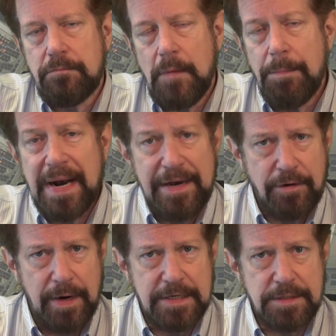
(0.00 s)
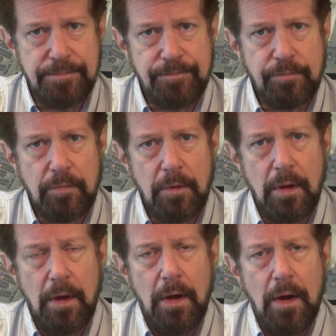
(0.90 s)
But I digress.
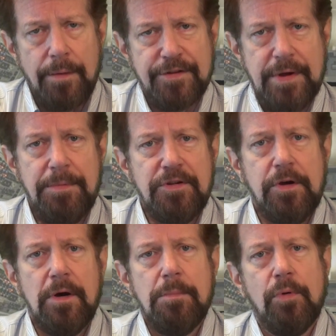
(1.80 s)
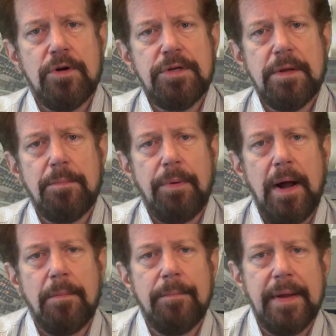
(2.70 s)
The cybersecurity portion of the
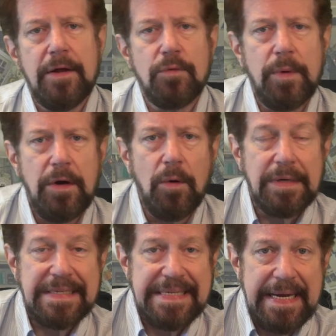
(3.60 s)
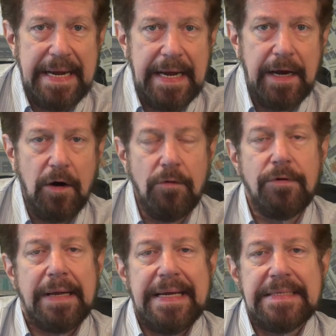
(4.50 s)
problem as we know it today
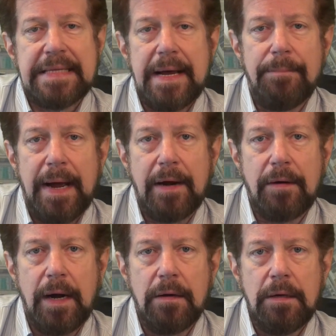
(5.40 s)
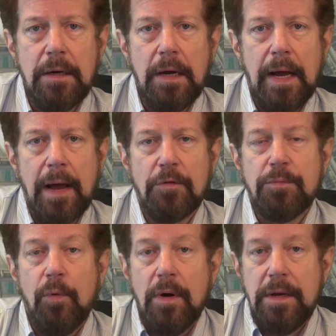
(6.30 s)
overlays that background and was
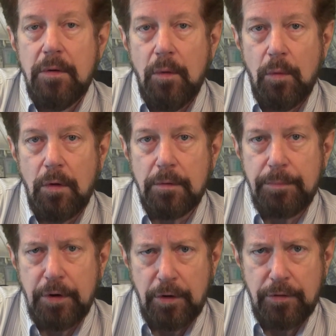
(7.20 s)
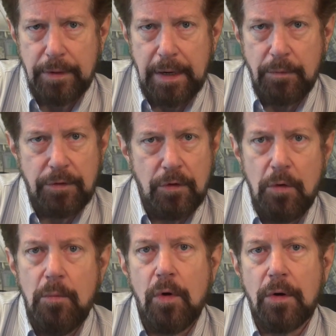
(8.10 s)
born into a world of pure greed with
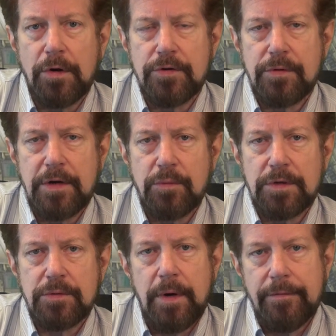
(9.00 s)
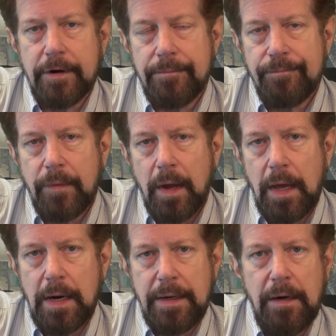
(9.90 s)
no moral constraints whatsoever,
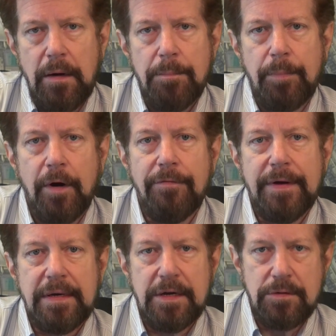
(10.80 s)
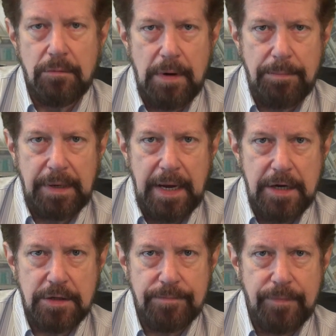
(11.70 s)
in a nearly perfect digital
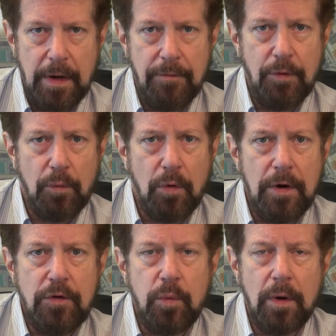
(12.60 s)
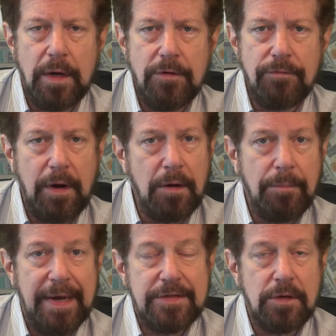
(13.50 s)
replication of the Roaring Twenties followed
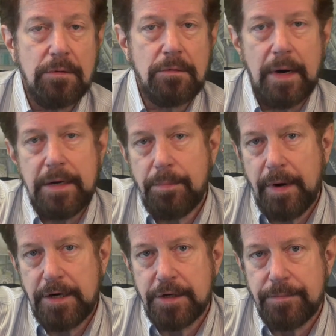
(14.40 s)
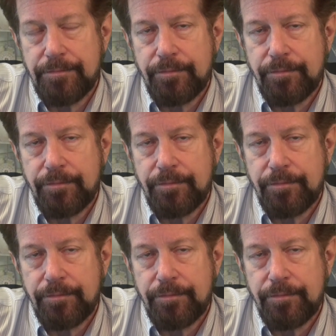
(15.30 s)
by its own Great Depression.